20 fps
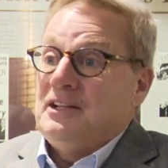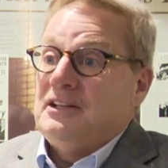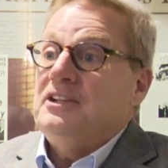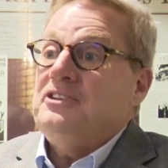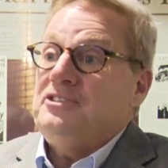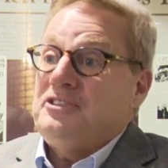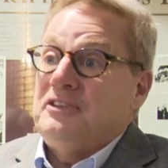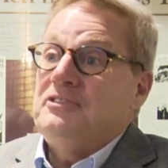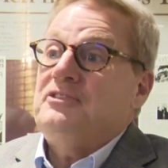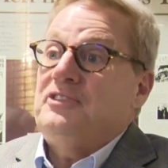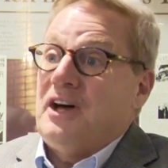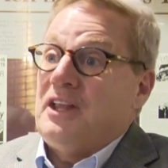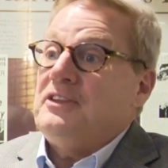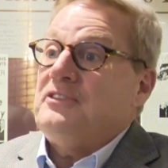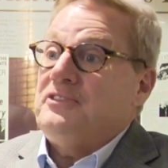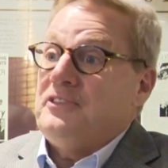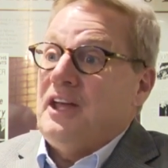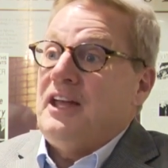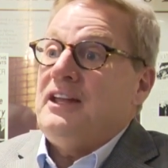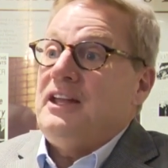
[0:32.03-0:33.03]
listed
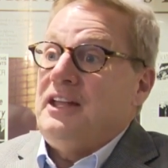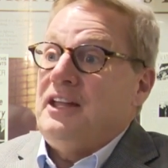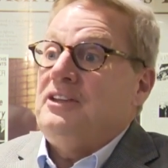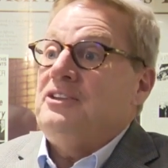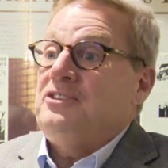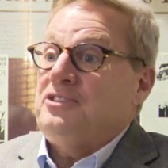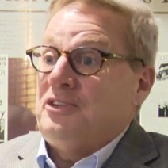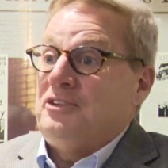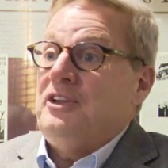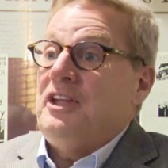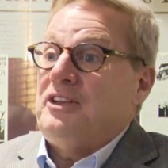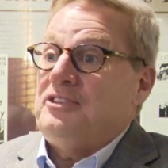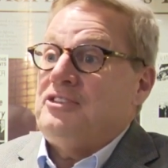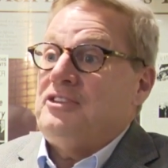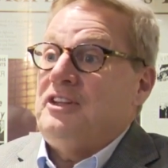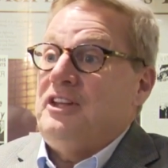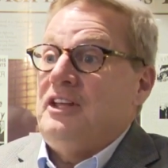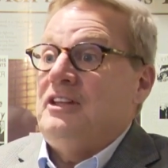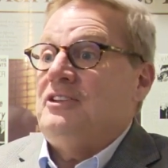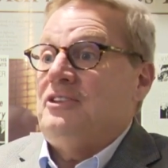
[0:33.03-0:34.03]
Father Flanagan as their
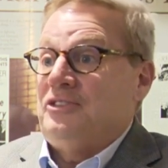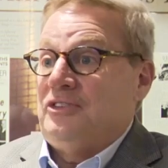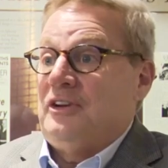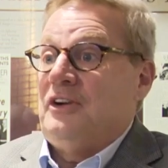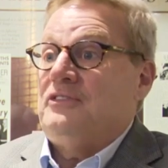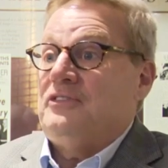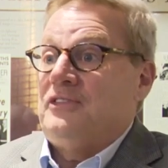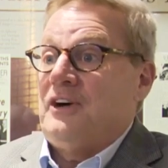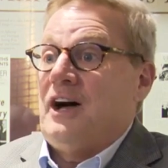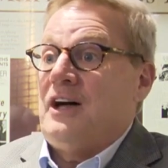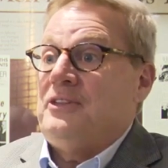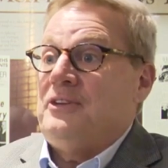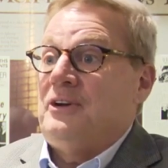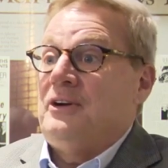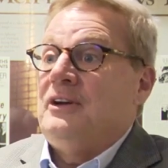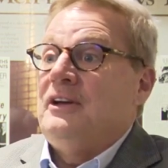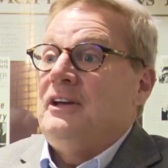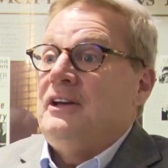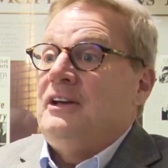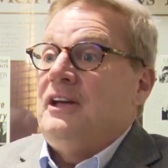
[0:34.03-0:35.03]
next of kin as their
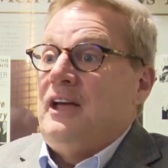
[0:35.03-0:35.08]
father.